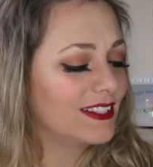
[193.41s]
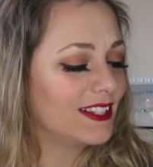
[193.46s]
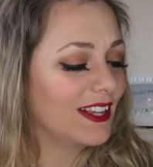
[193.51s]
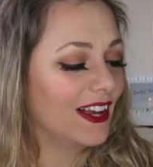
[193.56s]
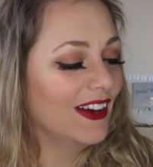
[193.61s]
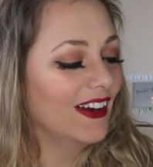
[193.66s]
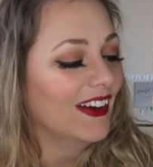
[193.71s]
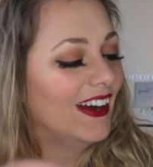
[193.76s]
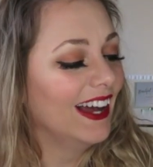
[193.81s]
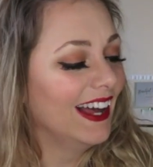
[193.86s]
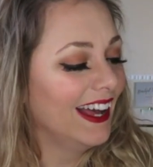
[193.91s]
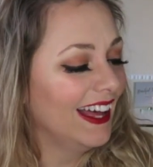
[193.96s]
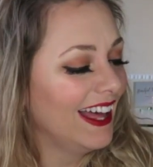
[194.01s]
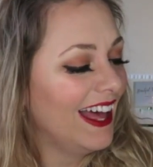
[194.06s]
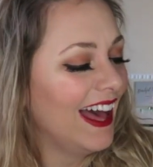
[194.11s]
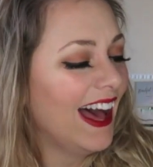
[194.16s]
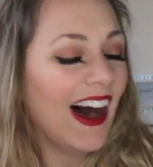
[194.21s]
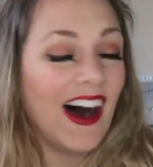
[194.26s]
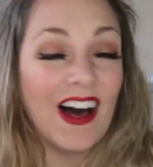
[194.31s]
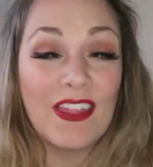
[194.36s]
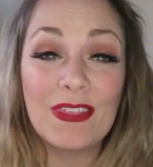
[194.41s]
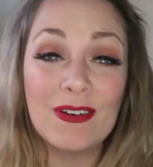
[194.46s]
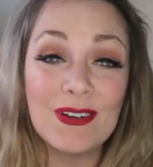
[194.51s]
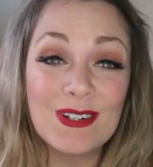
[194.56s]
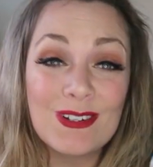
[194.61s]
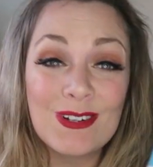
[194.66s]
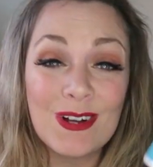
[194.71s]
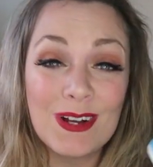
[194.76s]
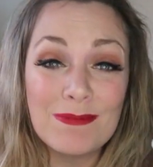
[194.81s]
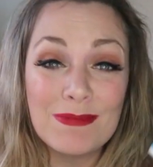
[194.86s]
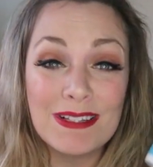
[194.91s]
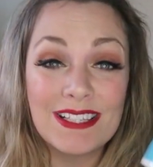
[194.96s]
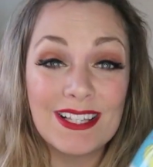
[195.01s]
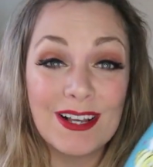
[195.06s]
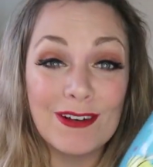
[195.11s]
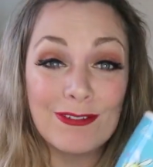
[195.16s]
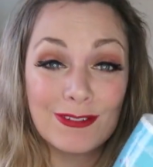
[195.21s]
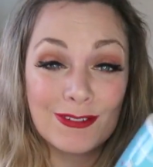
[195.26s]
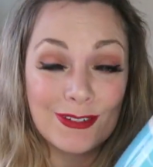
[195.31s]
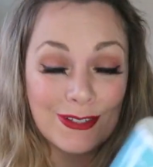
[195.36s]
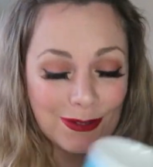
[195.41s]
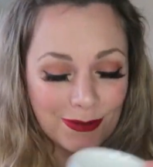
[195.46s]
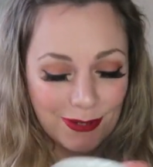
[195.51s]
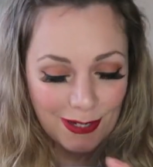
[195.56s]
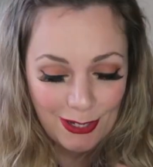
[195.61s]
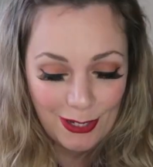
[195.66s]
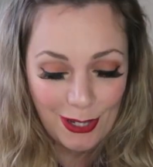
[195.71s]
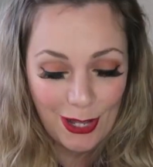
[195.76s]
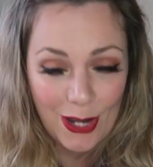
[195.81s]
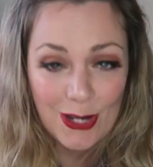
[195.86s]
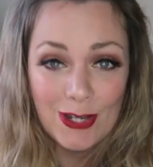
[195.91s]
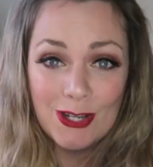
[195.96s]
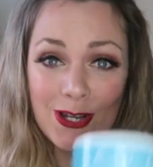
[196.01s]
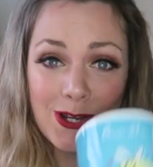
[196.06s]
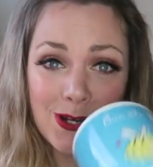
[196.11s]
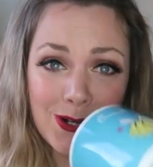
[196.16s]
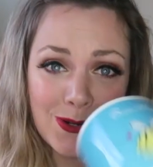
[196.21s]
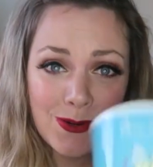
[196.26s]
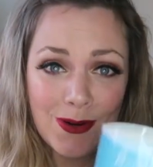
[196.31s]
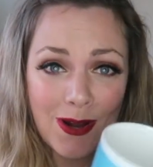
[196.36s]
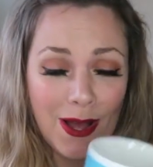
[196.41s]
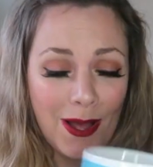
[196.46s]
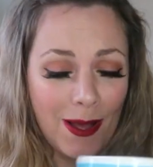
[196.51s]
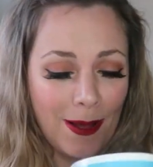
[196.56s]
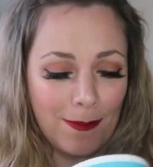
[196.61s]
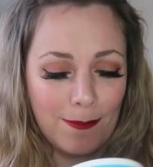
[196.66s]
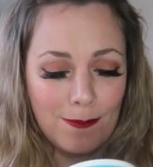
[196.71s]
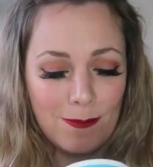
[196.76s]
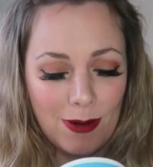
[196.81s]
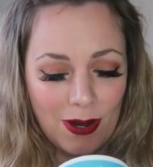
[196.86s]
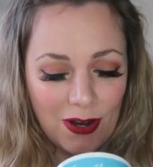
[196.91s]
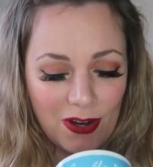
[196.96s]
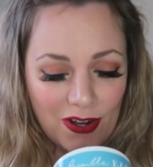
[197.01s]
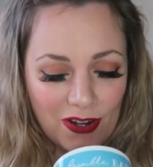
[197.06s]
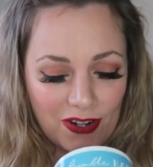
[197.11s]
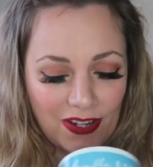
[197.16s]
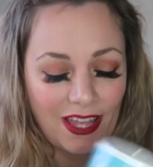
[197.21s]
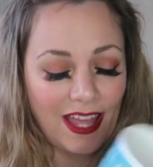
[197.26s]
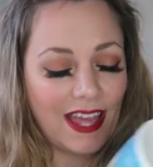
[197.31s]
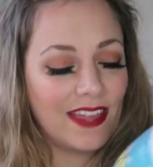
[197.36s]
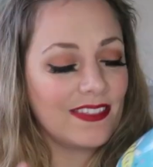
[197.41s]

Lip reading: So I thought I'd treat myself to a new mug.